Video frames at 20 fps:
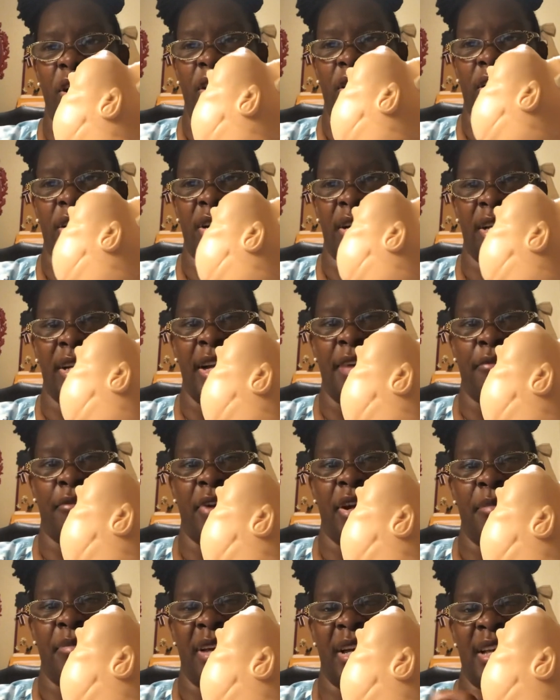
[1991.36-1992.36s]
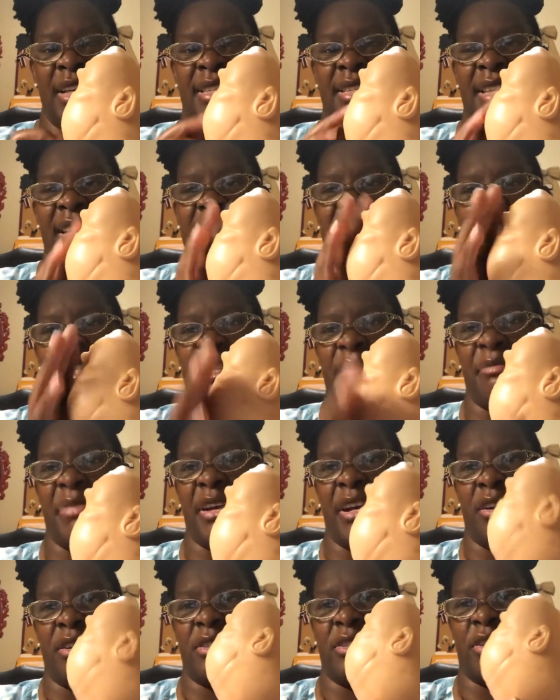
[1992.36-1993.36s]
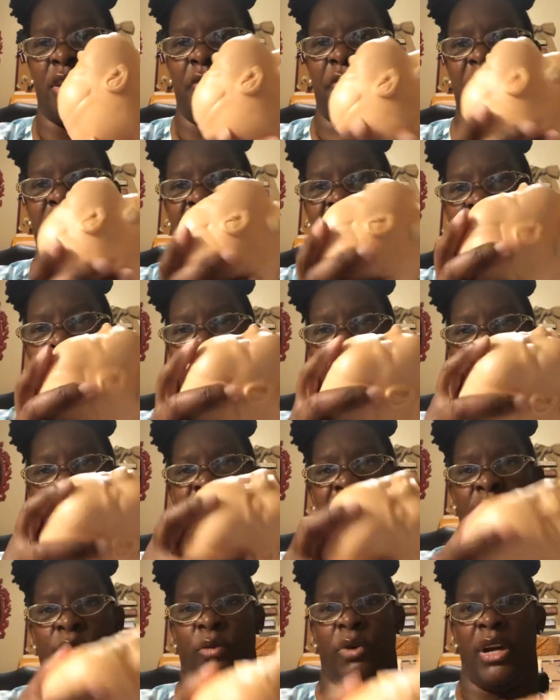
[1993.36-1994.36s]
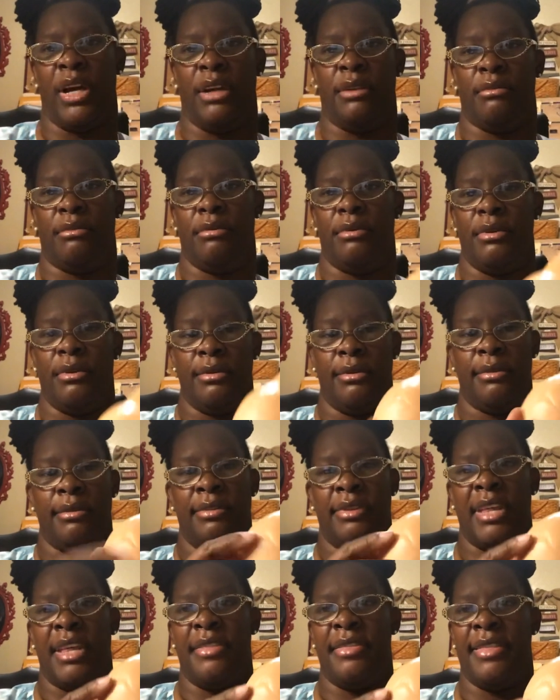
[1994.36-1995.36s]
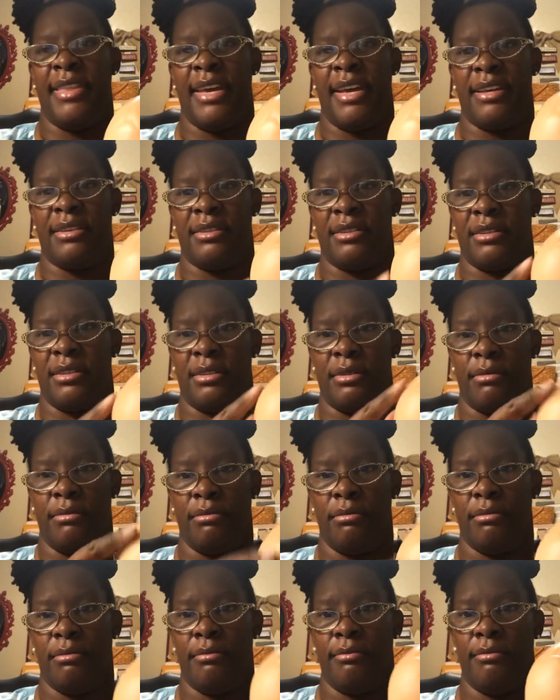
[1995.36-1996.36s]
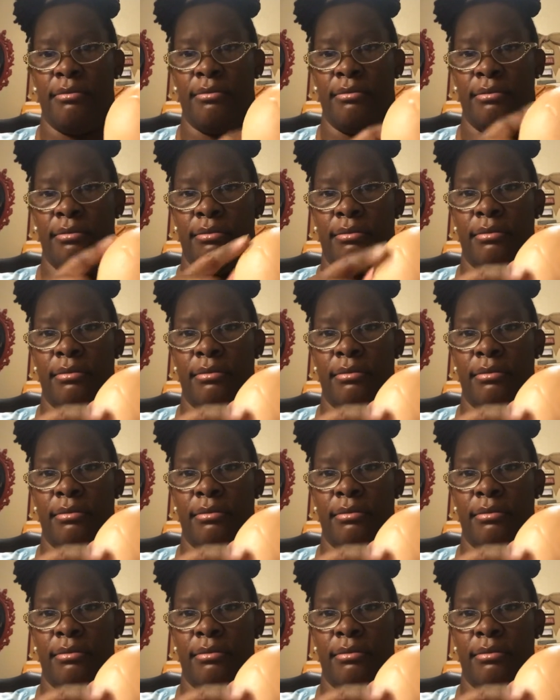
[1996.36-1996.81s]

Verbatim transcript: That's a much harder delivery because this is a bigger surface area than what? Than this.